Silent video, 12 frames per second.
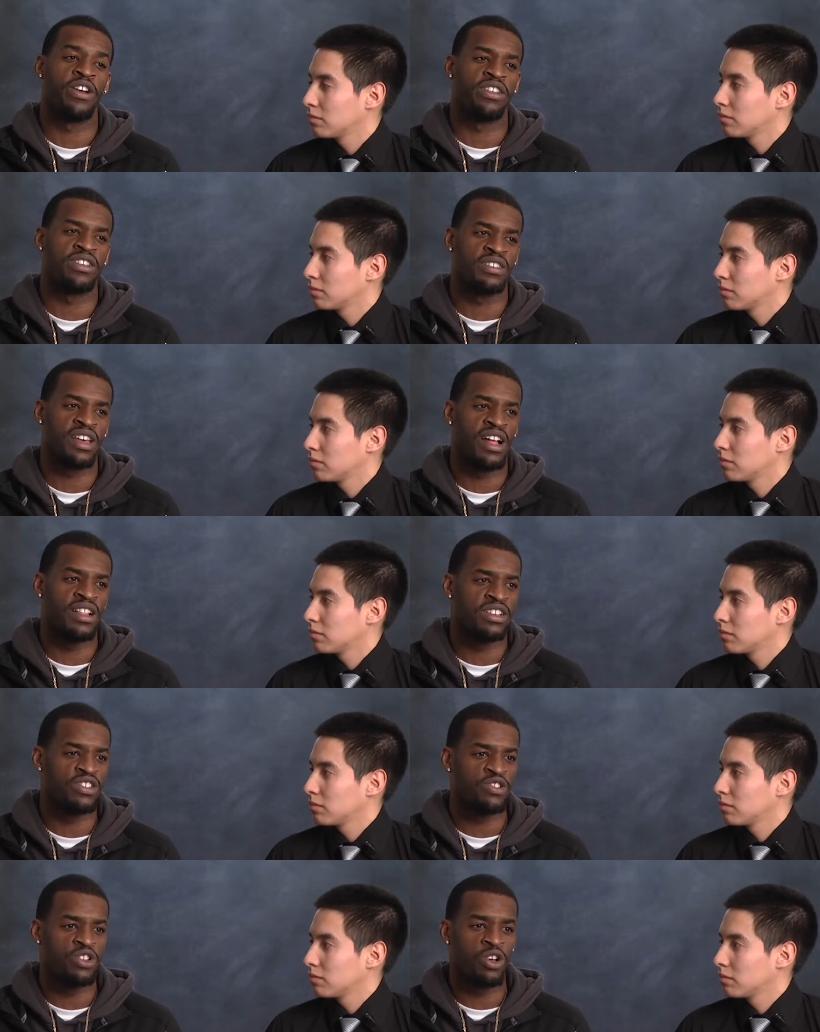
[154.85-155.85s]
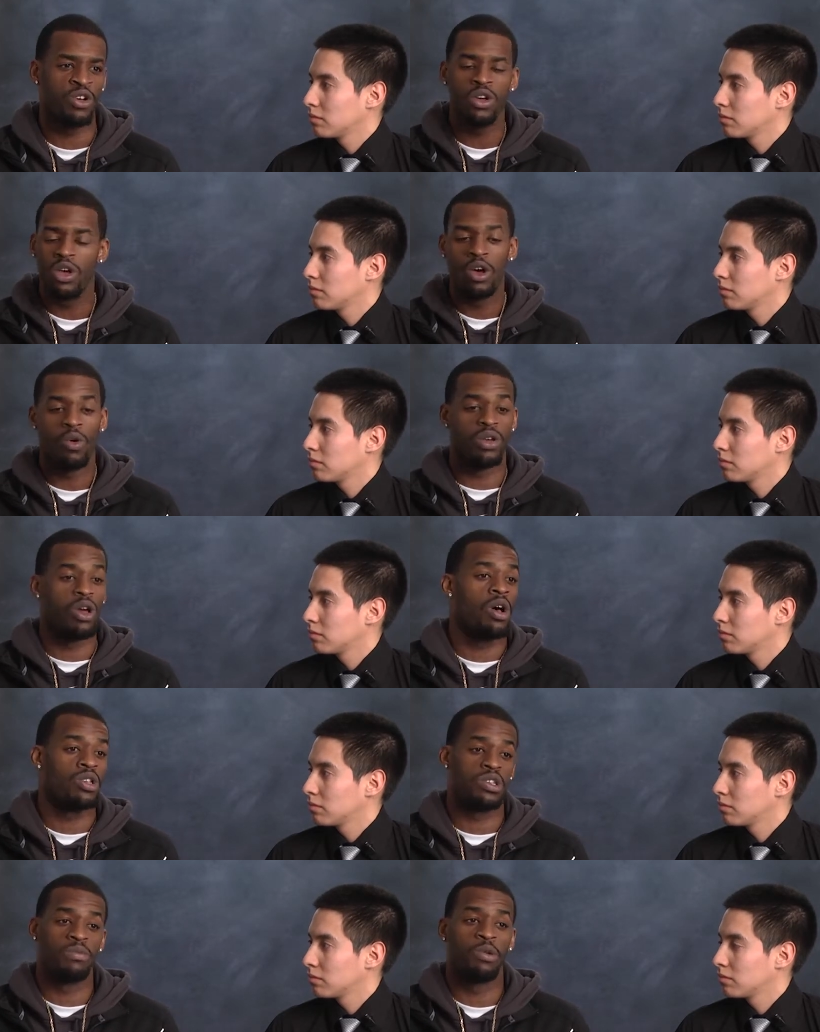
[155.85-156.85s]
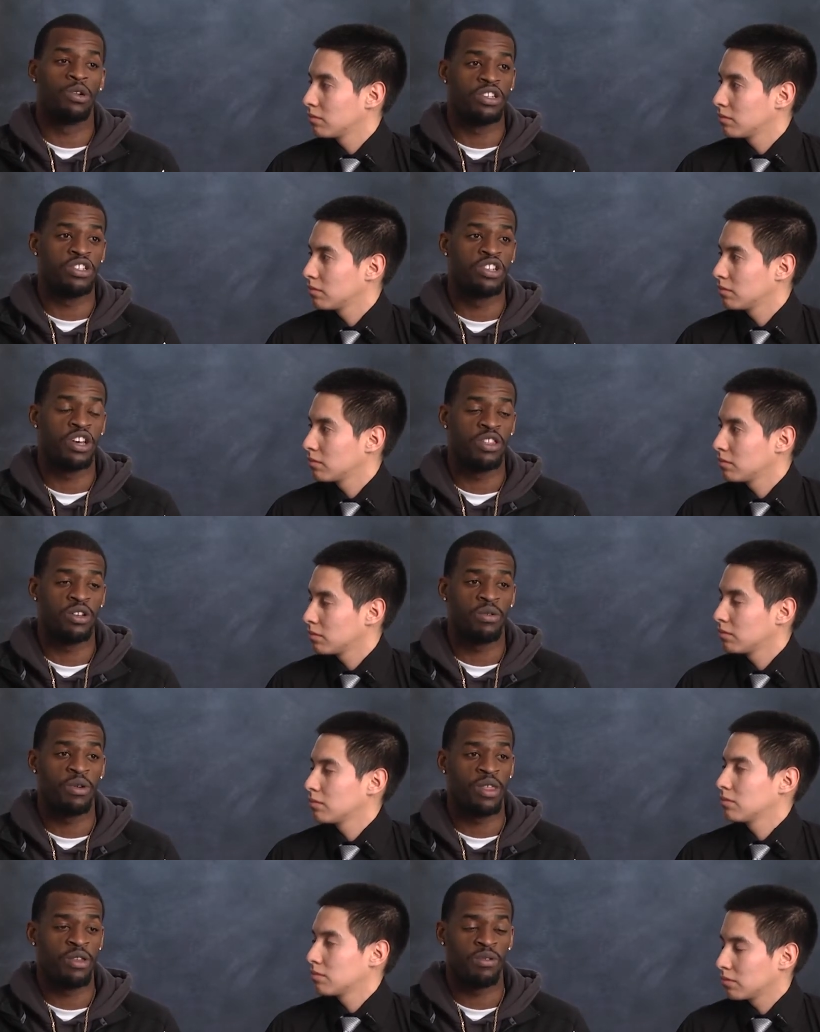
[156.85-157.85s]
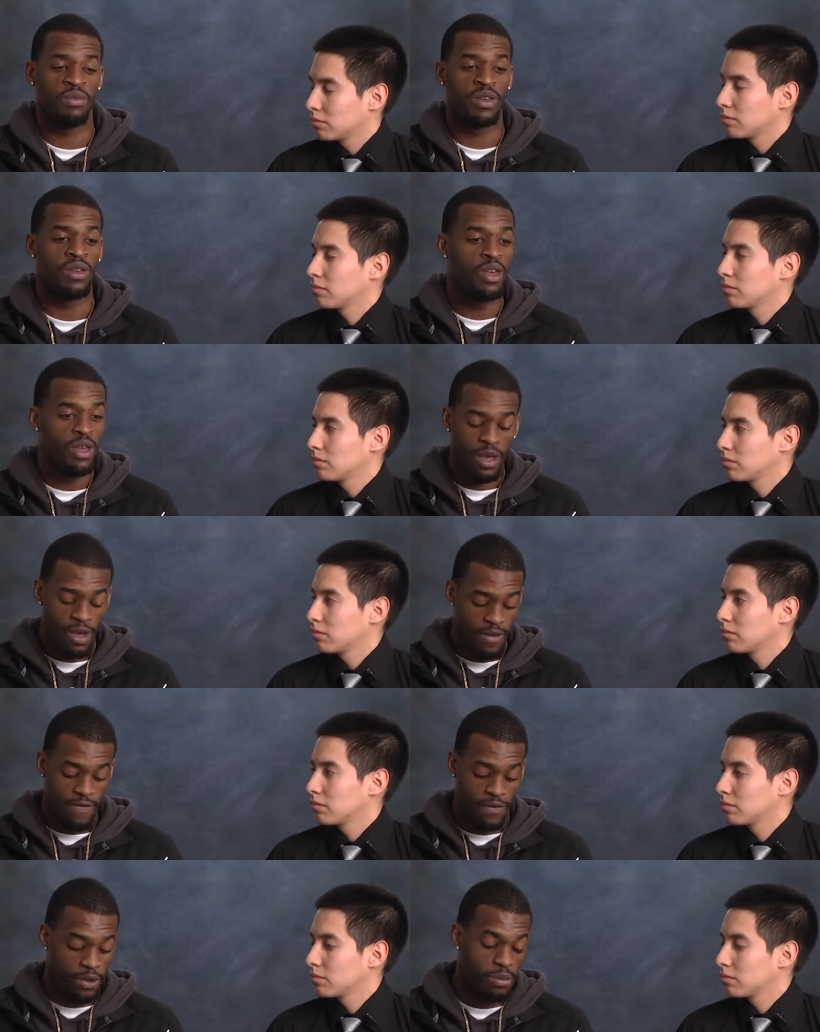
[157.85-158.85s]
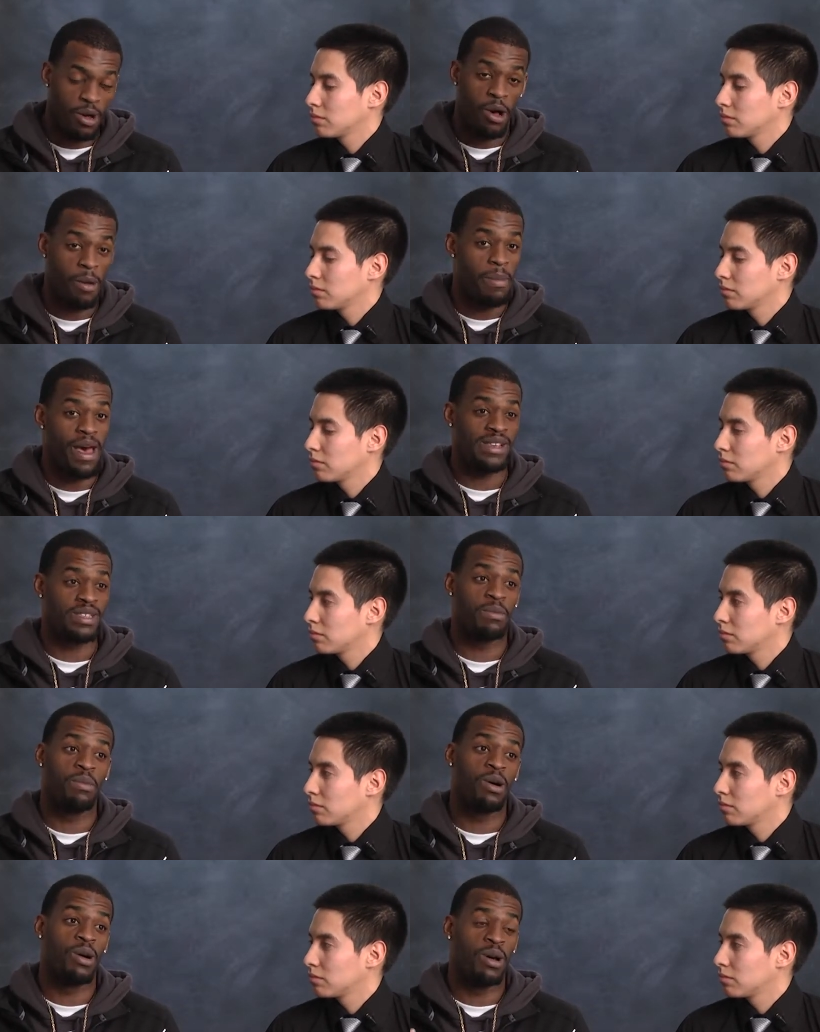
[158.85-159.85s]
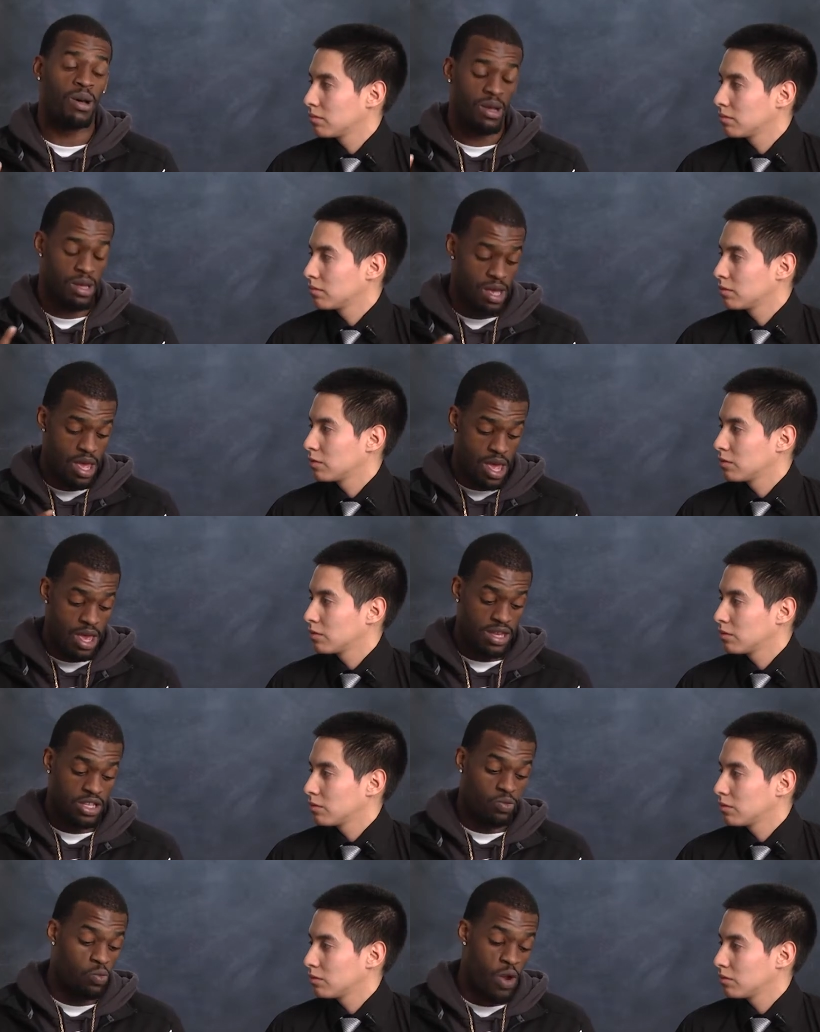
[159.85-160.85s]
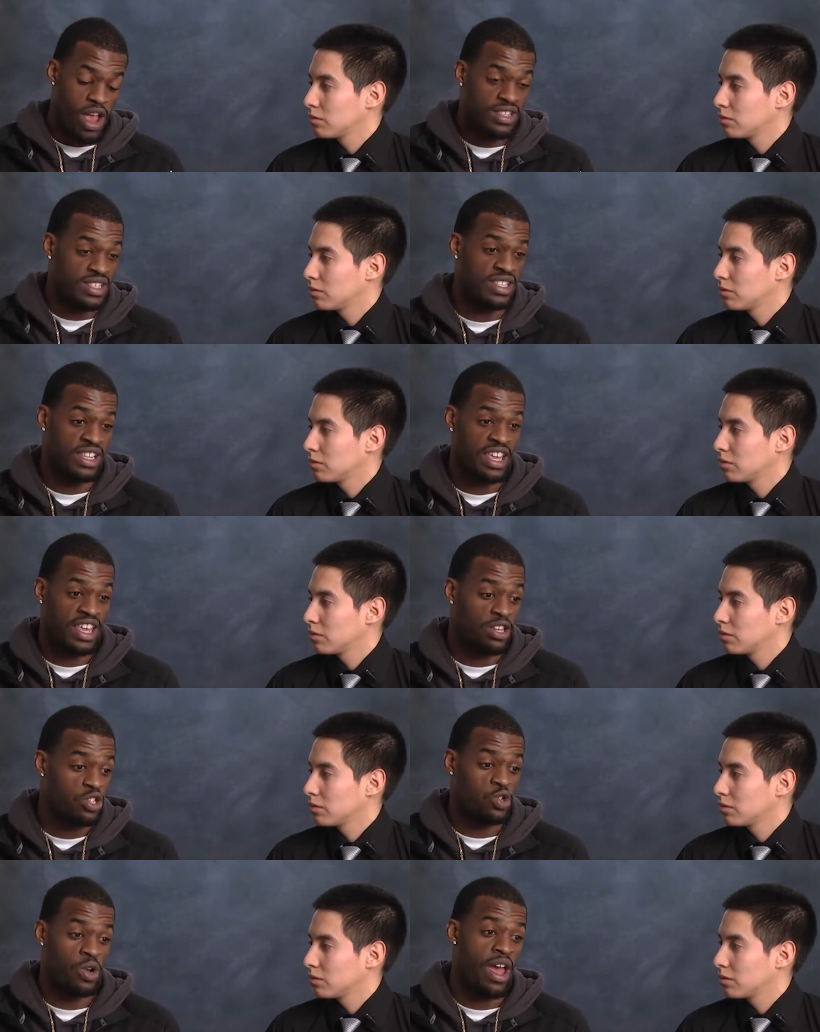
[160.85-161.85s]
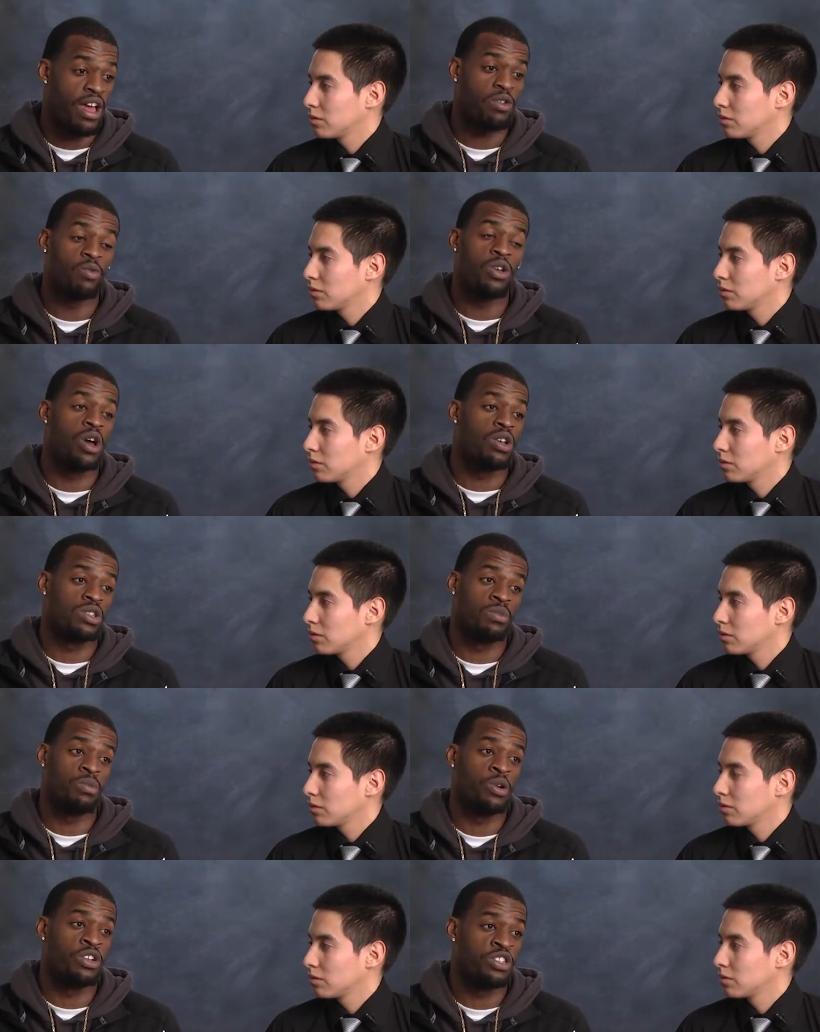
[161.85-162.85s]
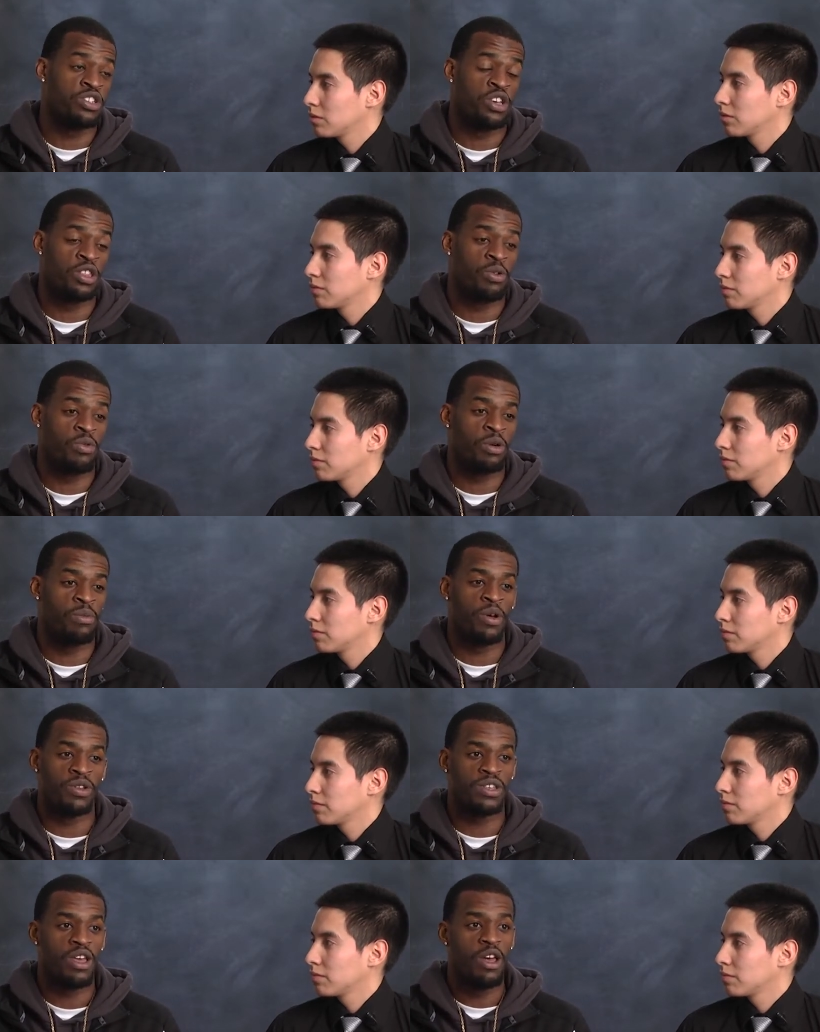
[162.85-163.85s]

Speaker 1: at this college. You know, we all support each other, whether it be football, basketball, wrestling, track. We all support each other. We're most